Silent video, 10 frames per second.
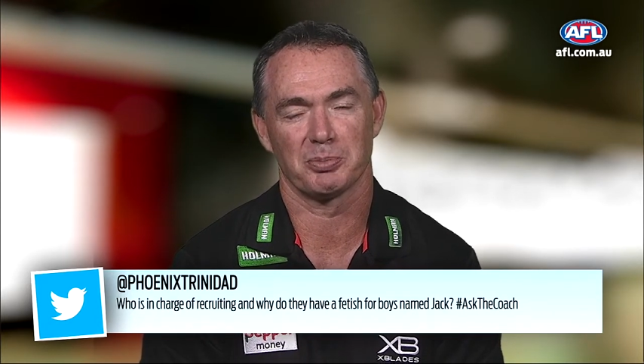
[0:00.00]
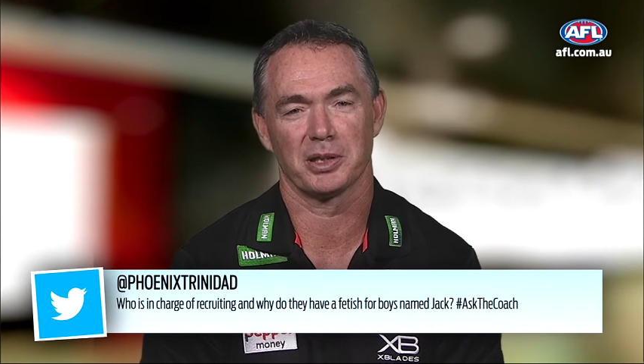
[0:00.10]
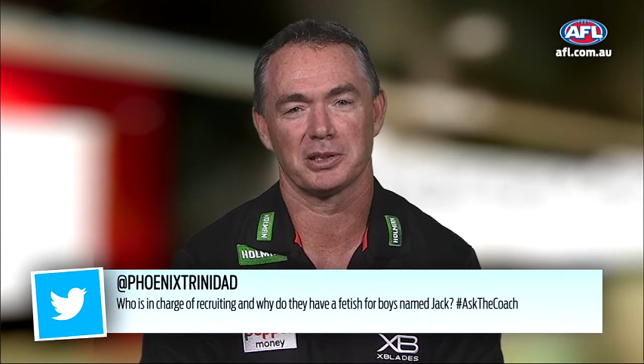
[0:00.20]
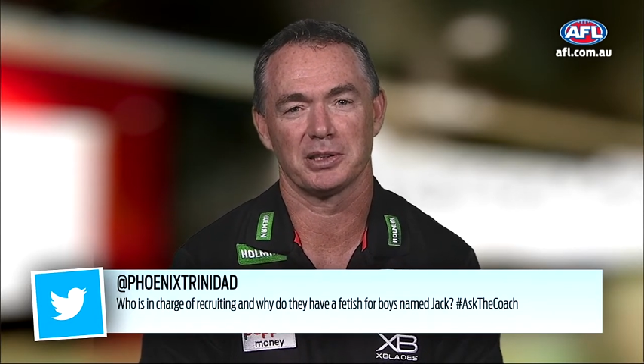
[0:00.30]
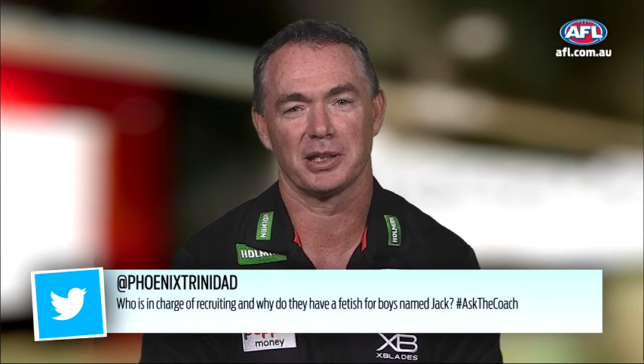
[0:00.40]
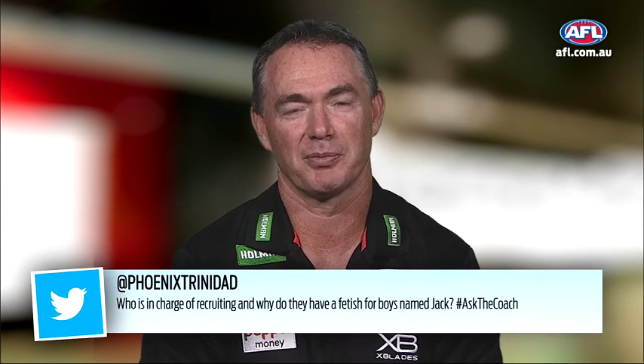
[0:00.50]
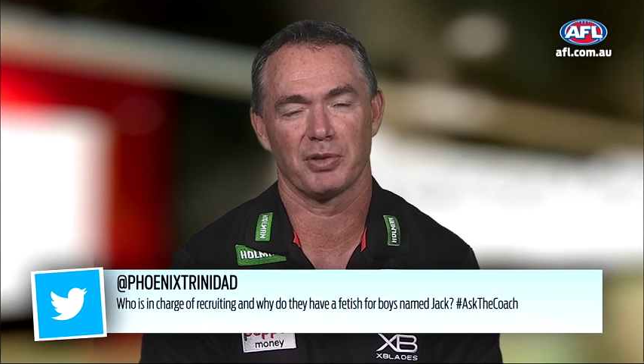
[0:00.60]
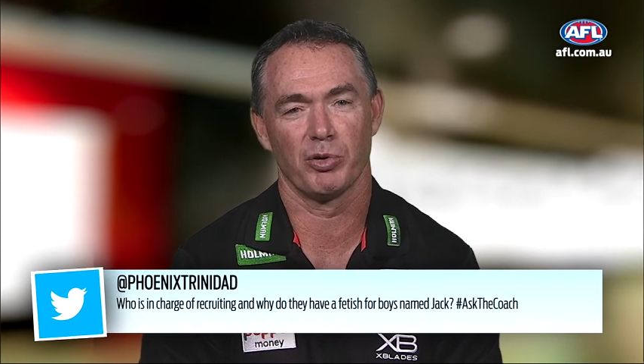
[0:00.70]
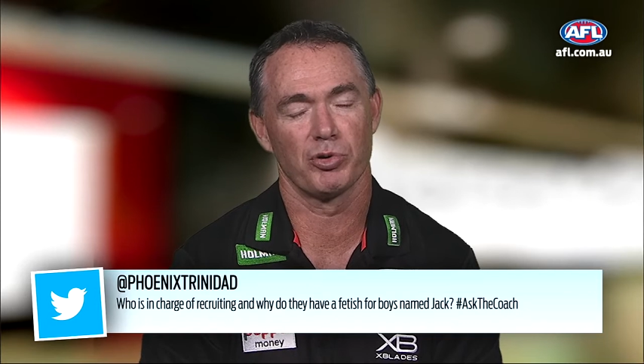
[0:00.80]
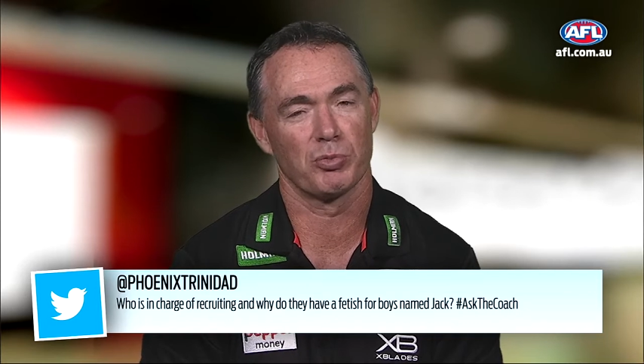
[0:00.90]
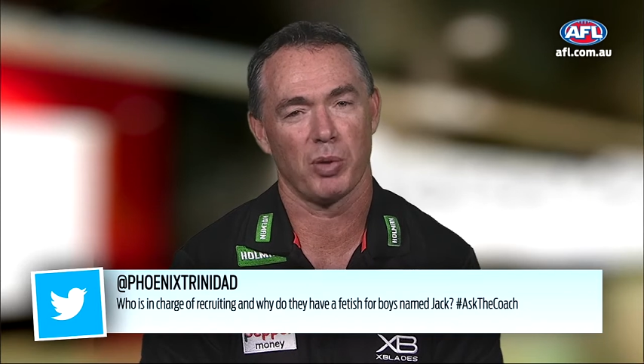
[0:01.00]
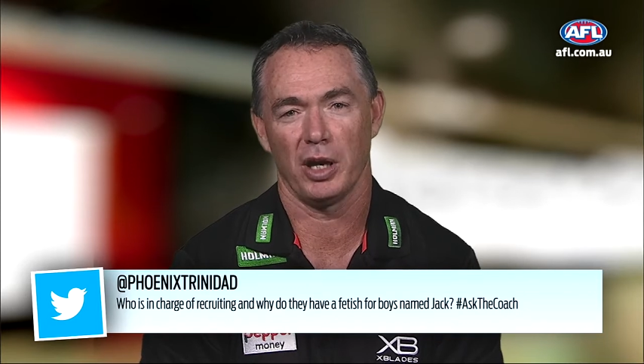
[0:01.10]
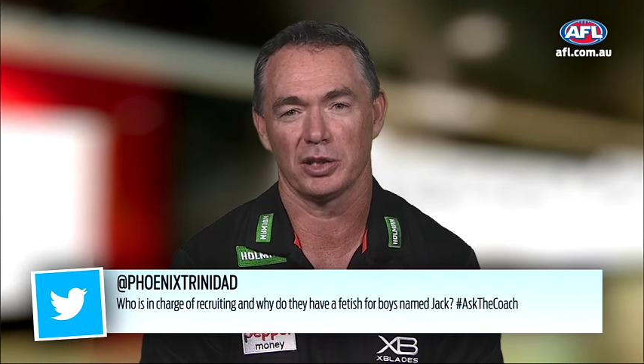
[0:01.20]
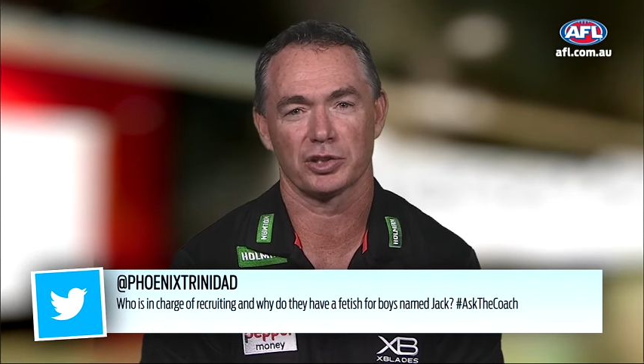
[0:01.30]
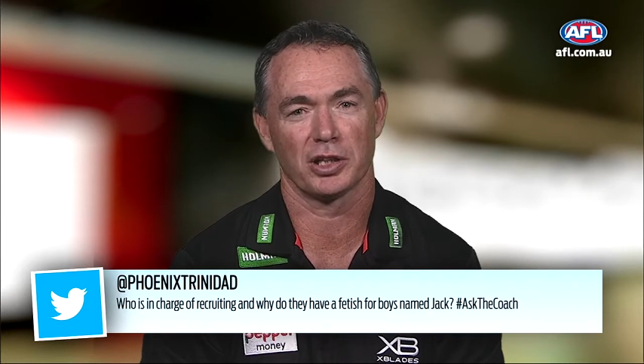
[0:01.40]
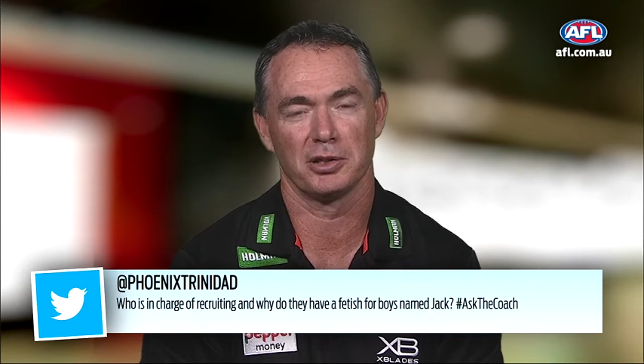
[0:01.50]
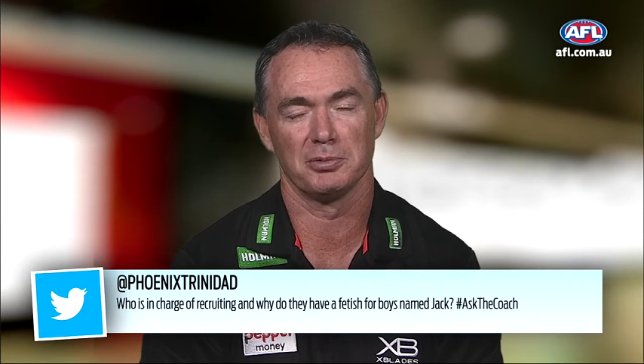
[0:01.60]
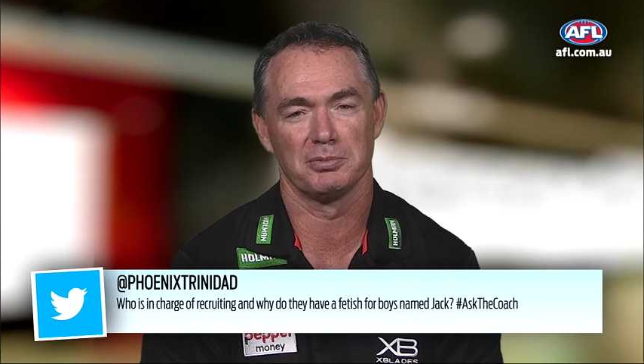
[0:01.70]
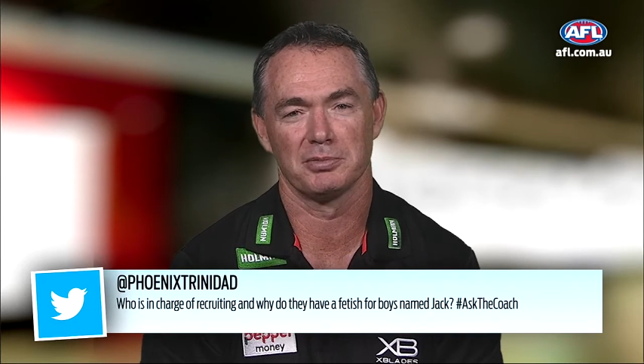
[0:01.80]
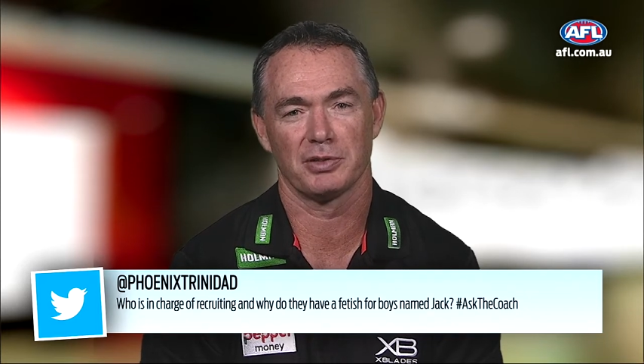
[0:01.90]
But uh, they're all good players, so
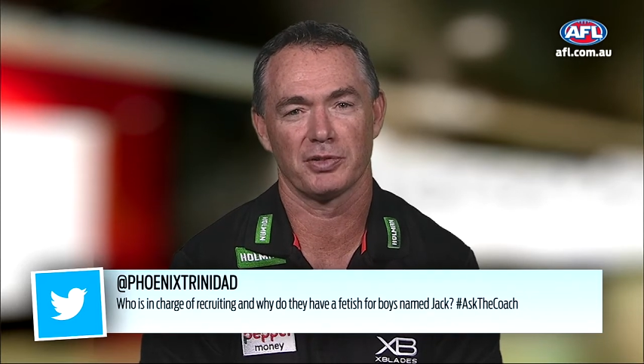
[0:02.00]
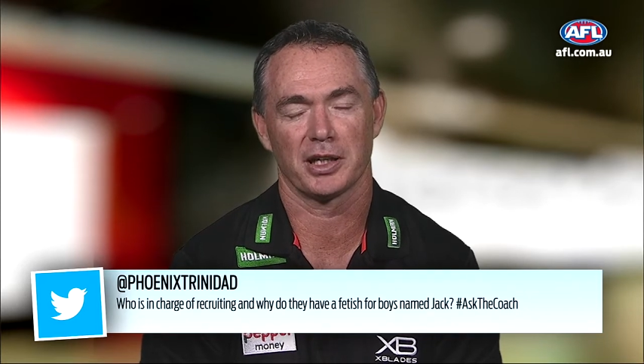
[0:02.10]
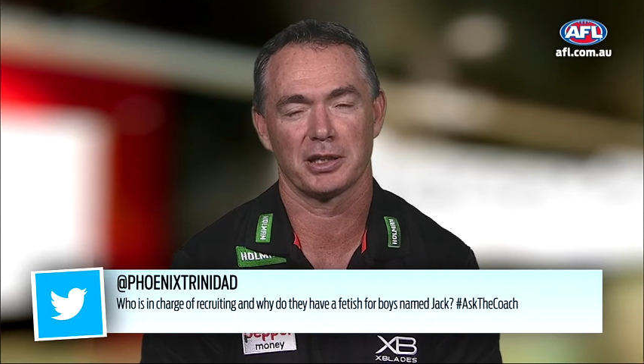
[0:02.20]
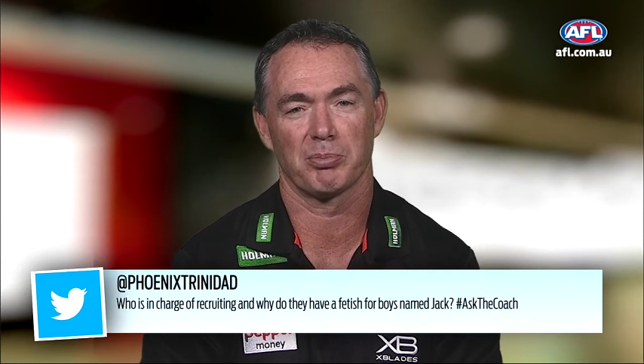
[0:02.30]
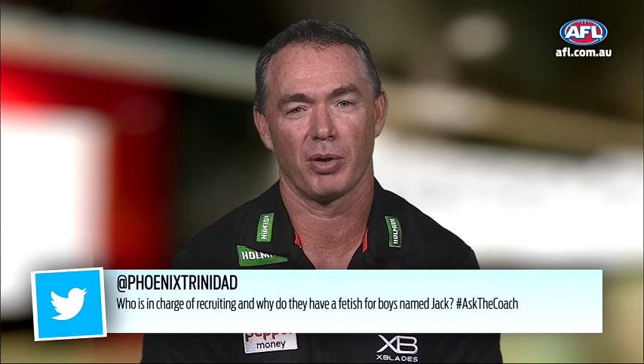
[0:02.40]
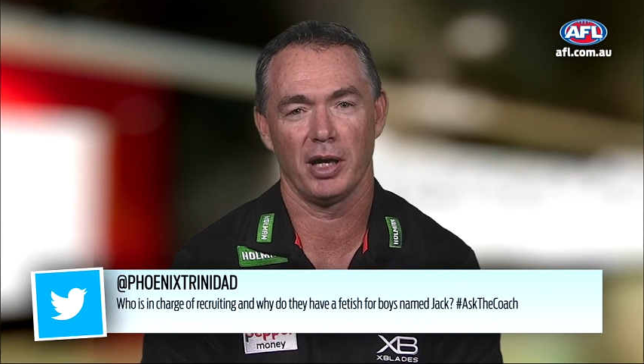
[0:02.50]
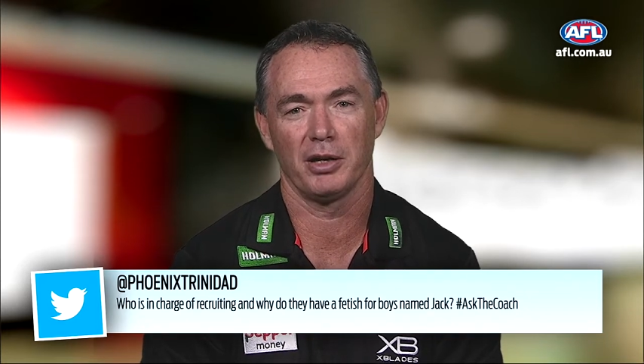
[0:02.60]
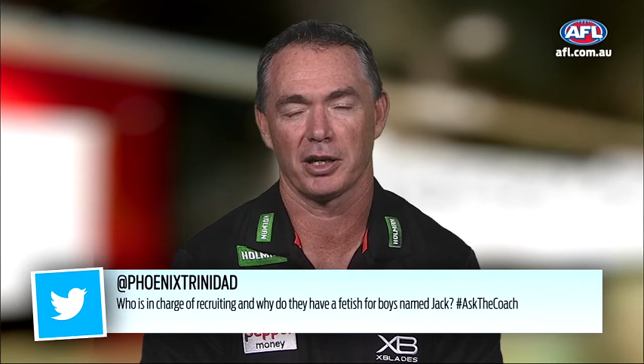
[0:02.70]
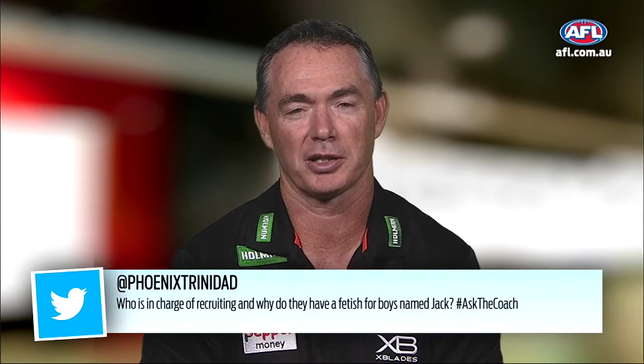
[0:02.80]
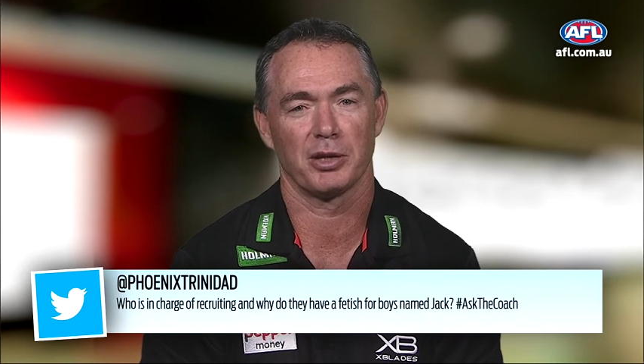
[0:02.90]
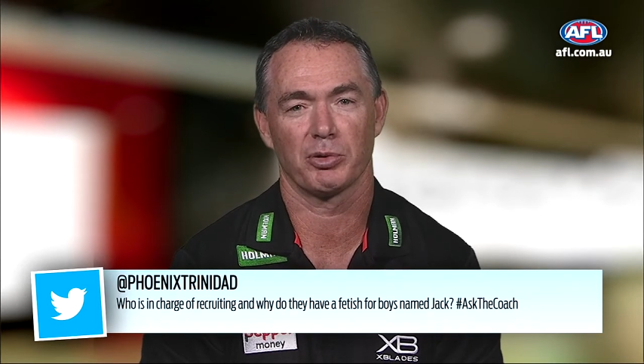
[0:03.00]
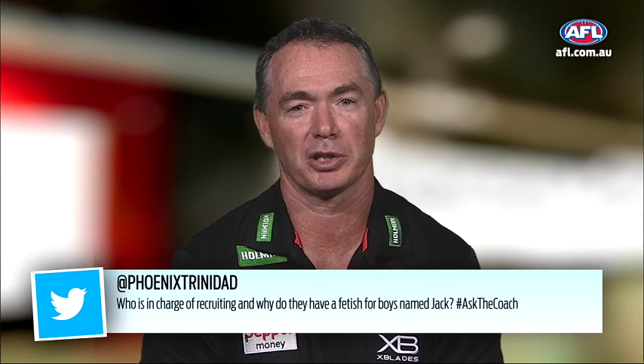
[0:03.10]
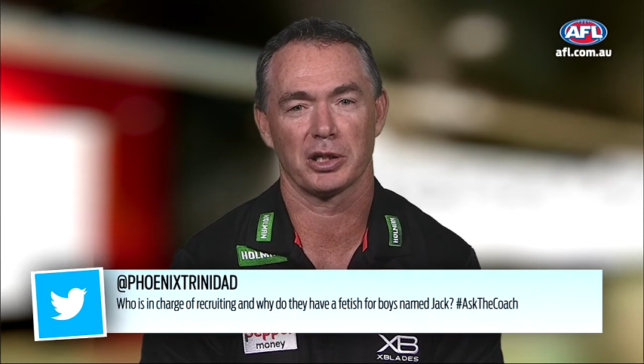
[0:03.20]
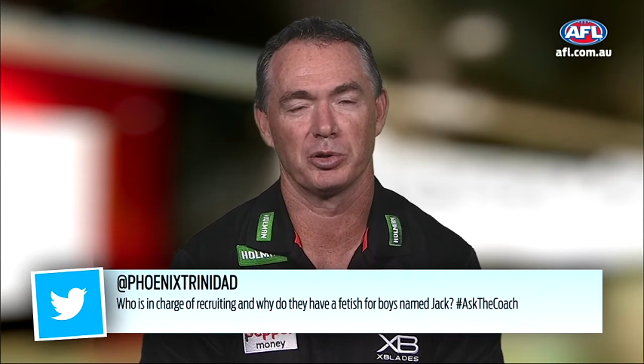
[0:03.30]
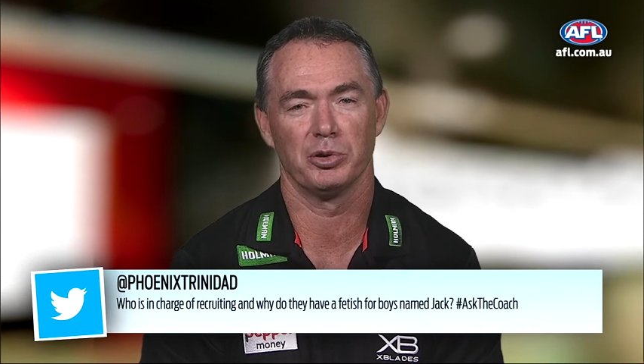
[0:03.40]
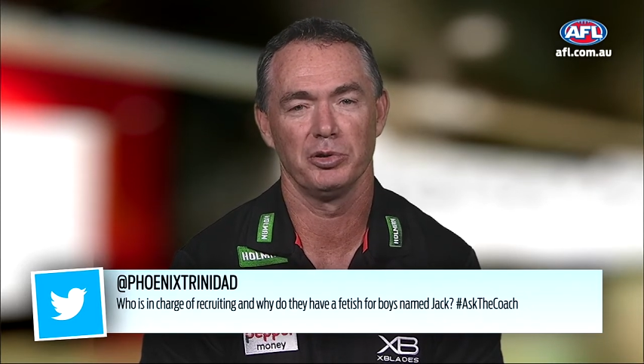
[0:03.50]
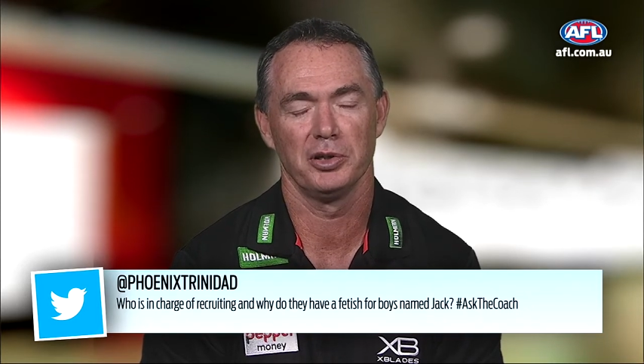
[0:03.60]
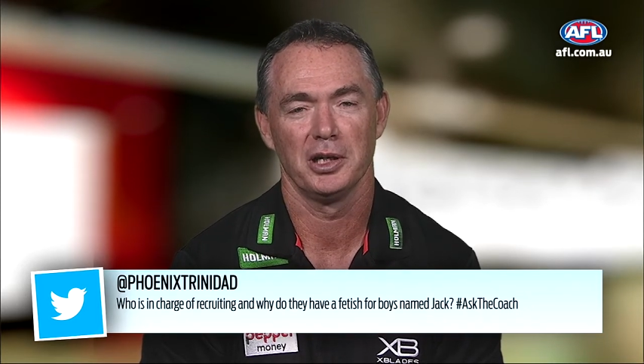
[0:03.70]
if they can play, I don't care what they're called.